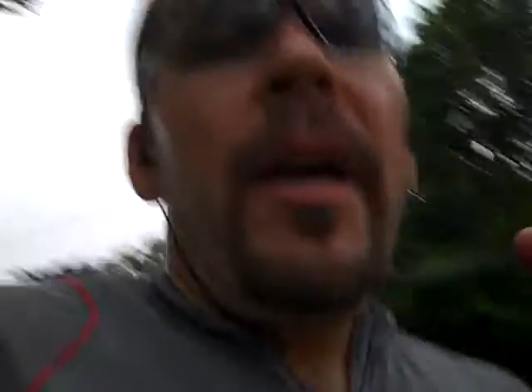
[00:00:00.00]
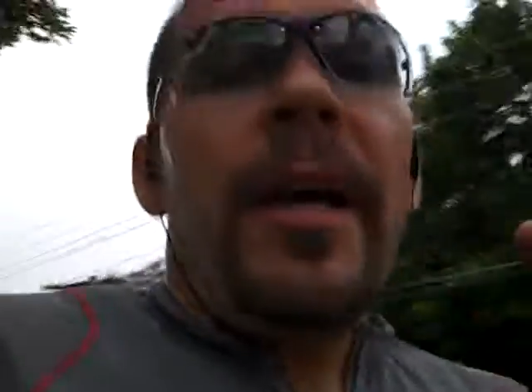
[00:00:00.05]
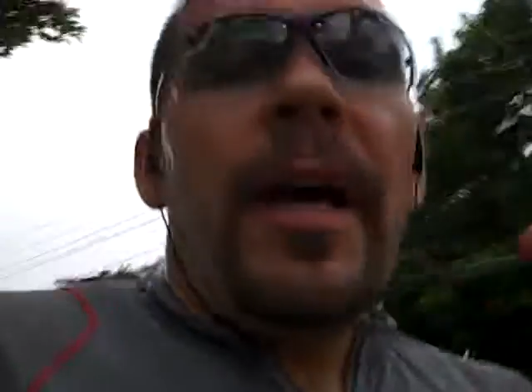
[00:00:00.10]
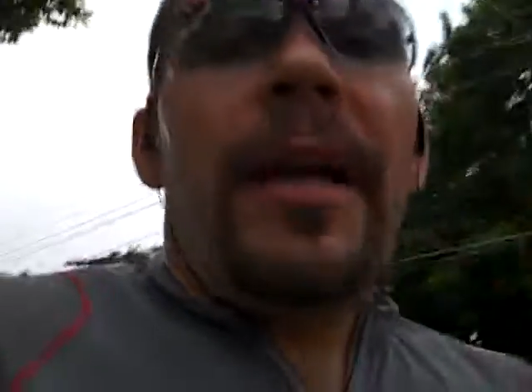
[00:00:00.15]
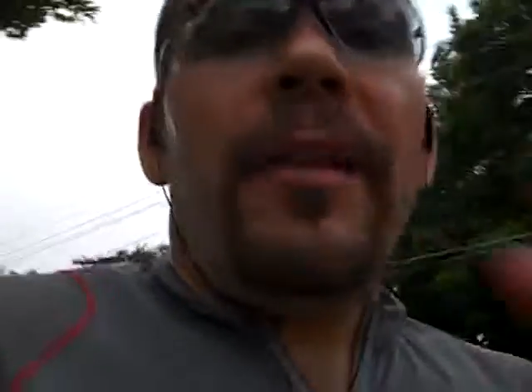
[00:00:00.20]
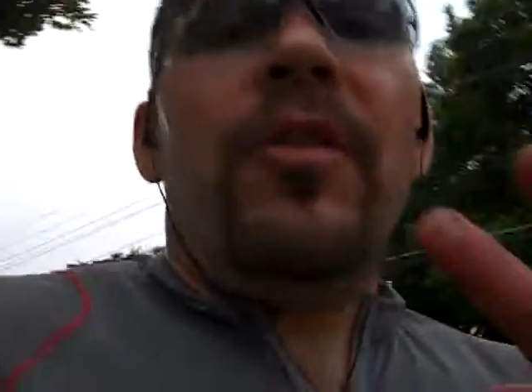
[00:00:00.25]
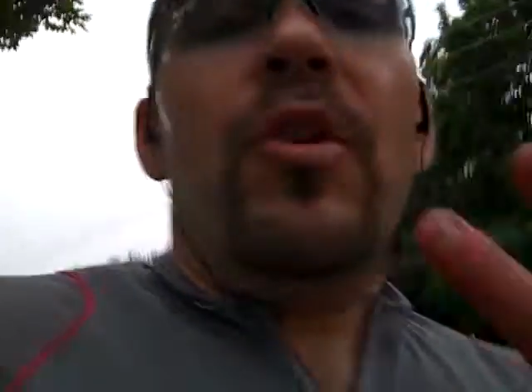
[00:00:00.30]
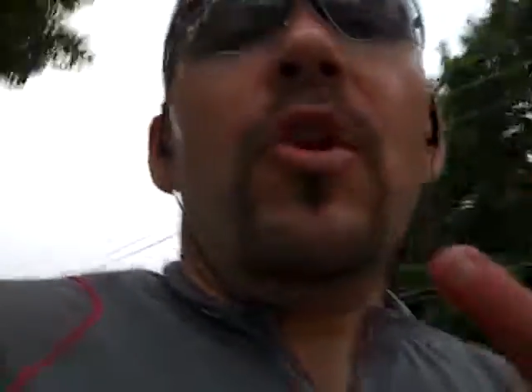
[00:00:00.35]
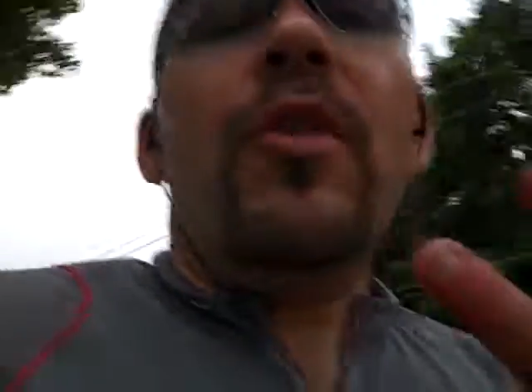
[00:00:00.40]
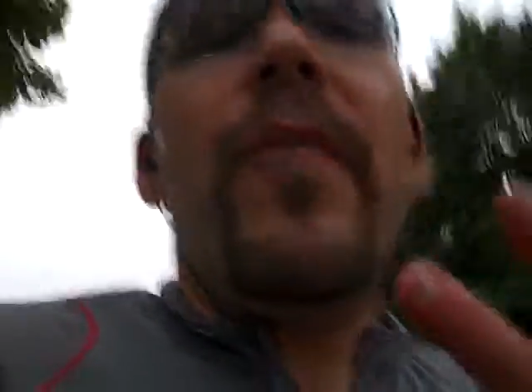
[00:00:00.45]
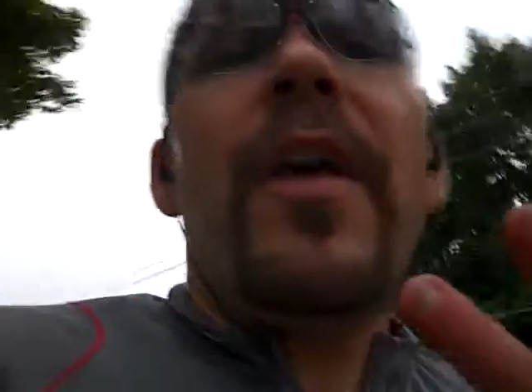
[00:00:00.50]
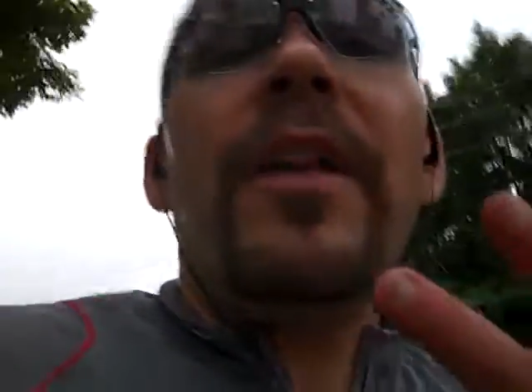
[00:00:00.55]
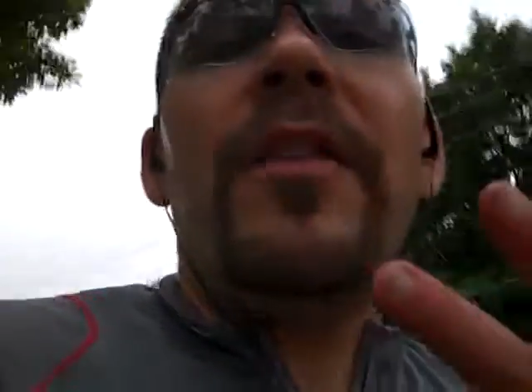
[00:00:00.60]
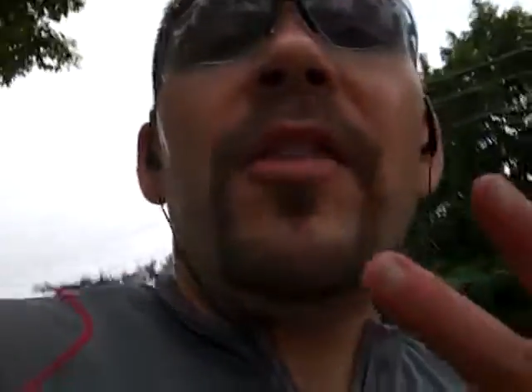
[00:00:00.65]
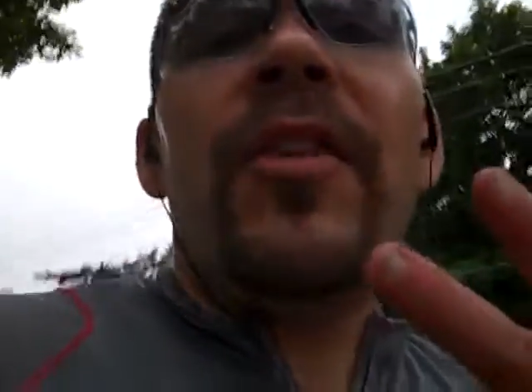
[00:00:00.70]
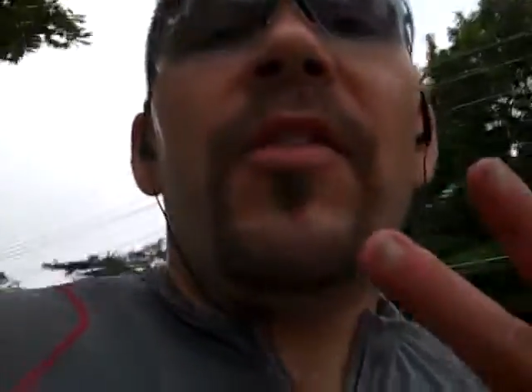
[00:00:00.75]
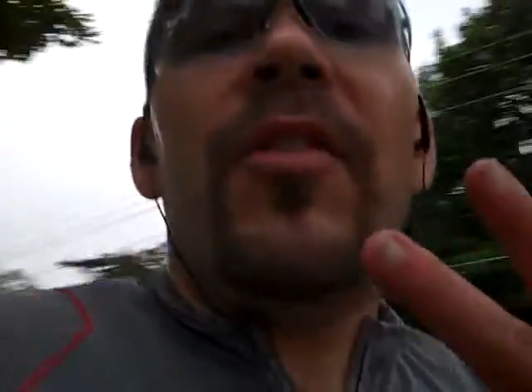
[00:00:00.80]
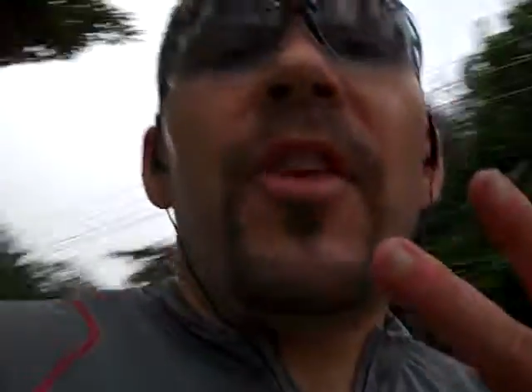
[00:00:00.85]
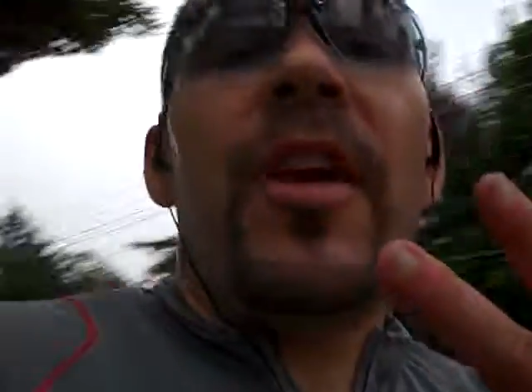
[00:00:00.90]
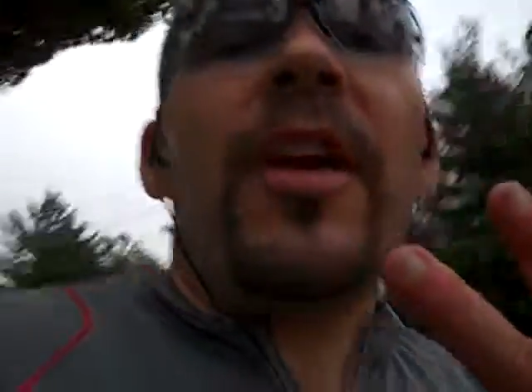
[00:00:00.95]
Got two
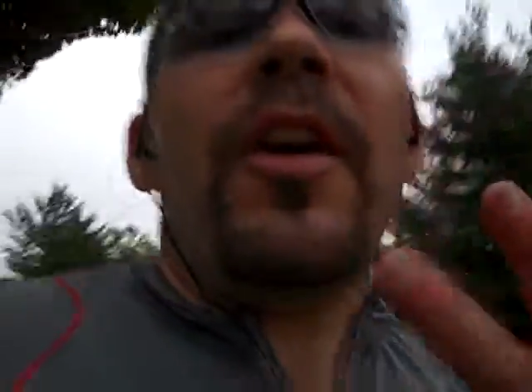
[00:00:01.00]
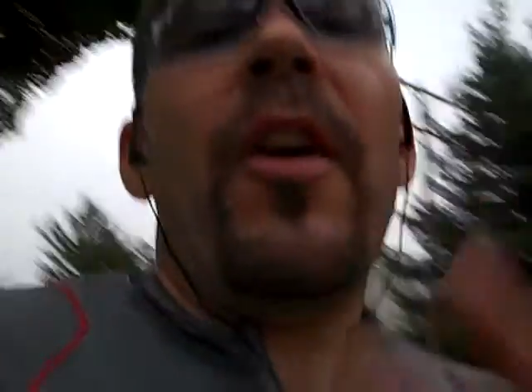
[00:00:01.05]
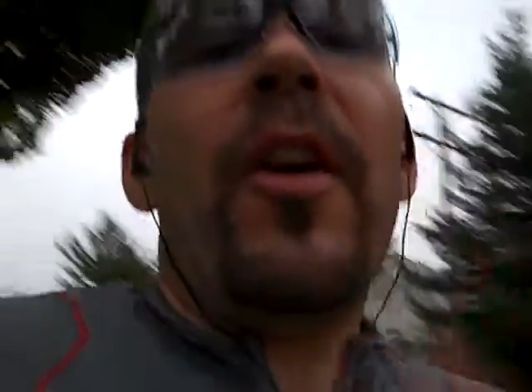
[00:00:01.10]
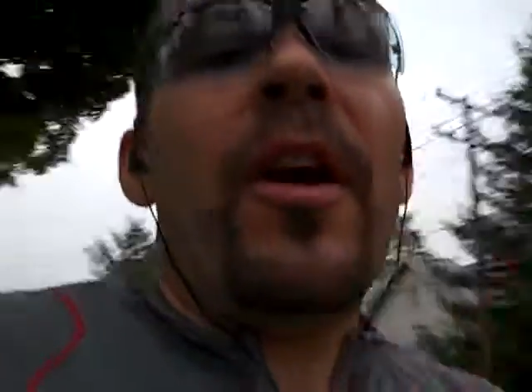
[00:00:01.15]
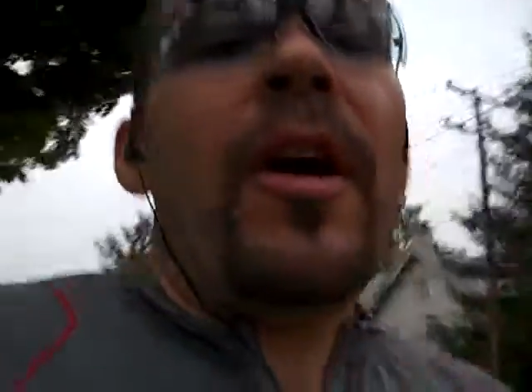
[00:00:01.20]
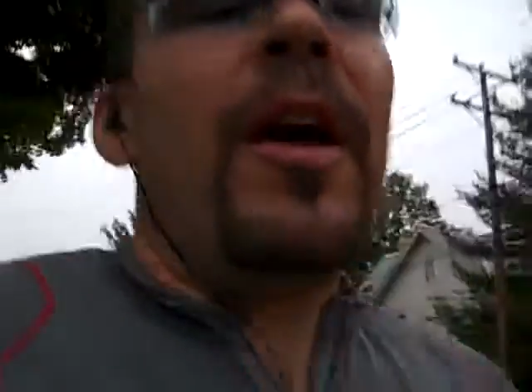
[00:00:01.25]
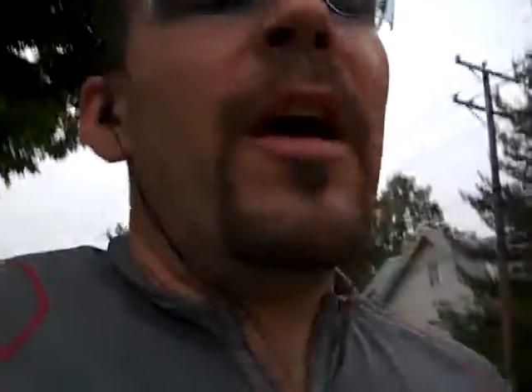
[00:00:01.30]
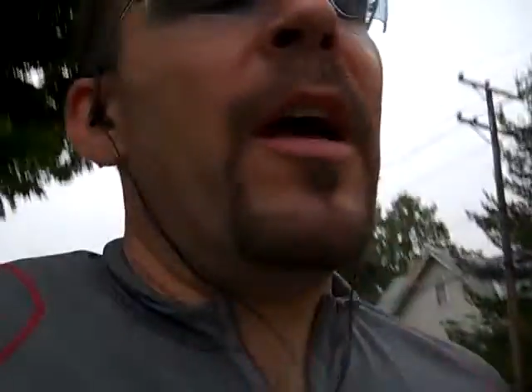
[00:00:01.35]
events this year,